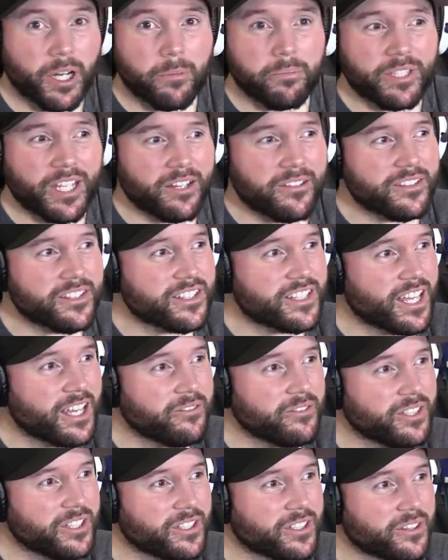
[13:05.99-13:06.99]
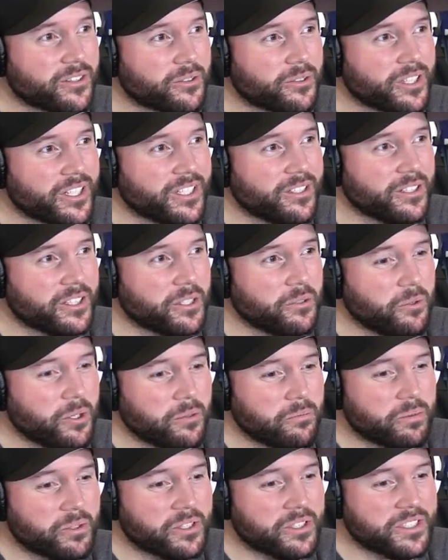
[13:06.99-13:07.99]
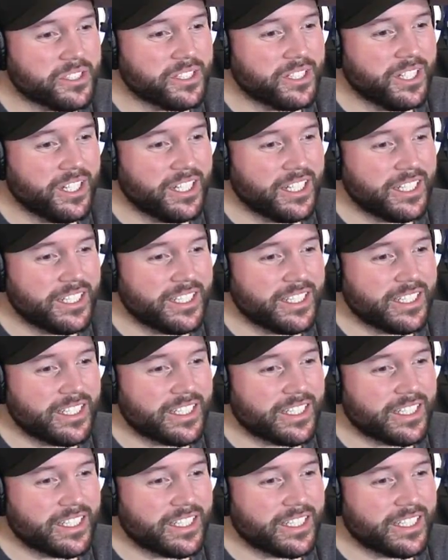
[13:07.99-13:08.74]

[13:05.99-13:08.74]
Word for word: up down 7 to 3, only one person on